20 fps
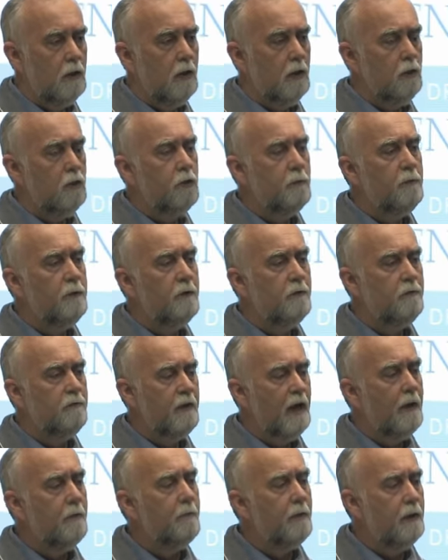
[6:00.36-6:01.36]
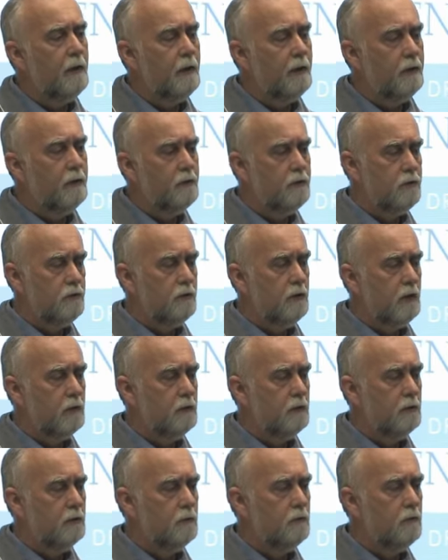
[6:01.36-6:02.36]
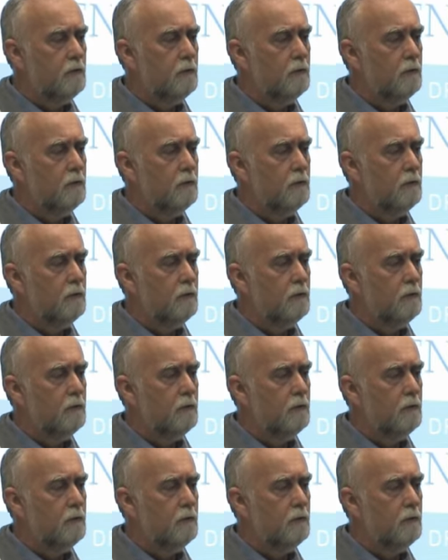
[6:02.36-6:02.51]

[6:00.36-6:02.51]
it could be a family in distress.